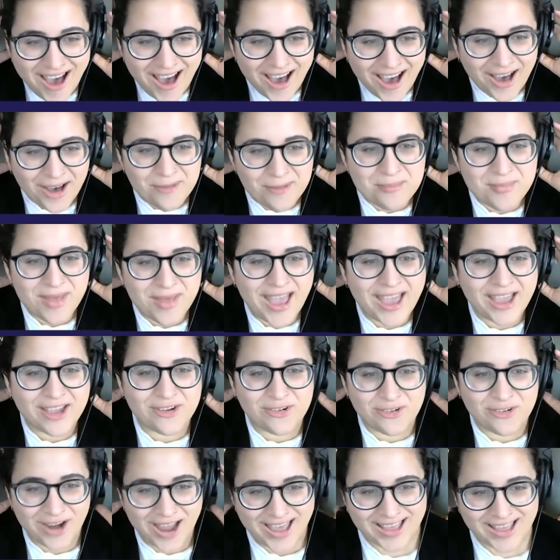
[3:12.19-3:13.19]
And
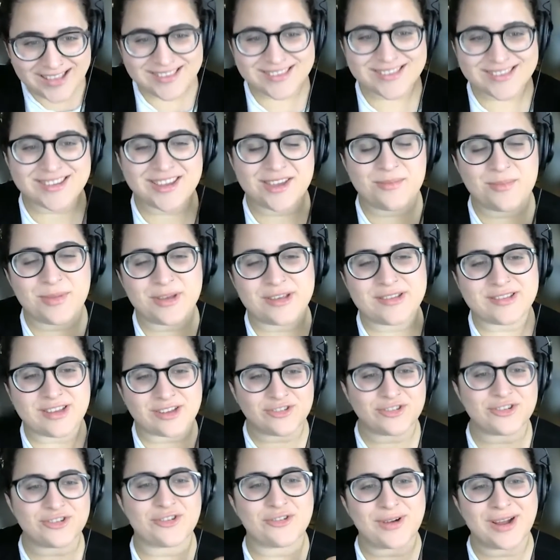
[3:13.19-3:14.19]
grants can be
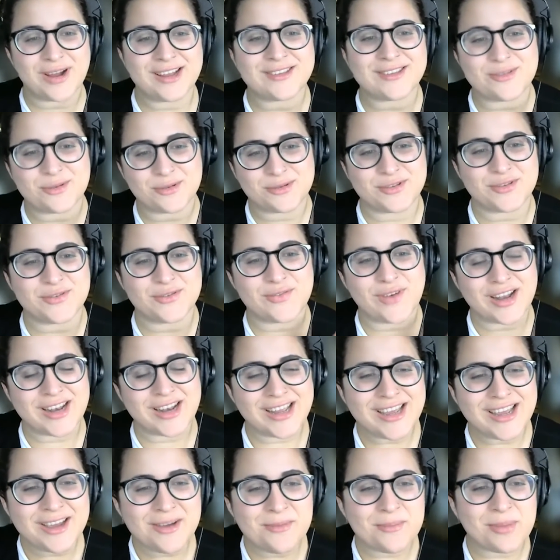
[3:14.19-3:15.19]
such a great source of
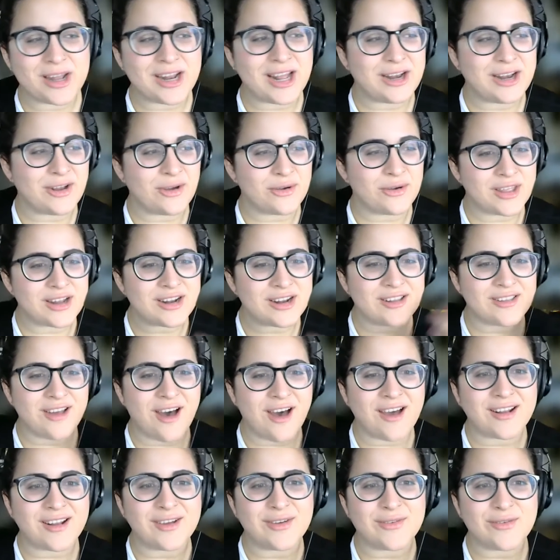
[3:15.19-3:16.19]
funding, but I know that a
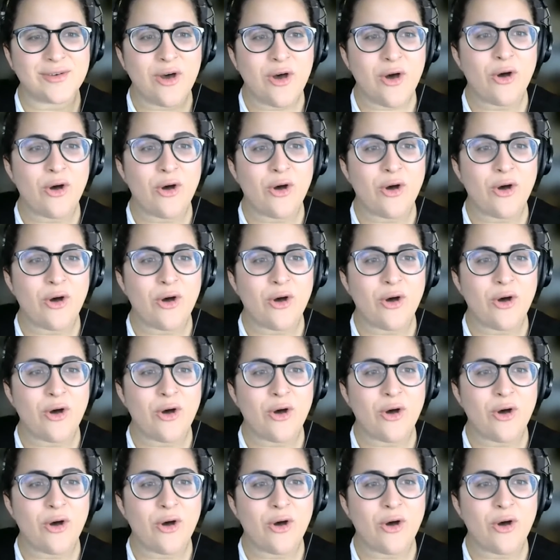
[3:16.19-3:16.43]
lot of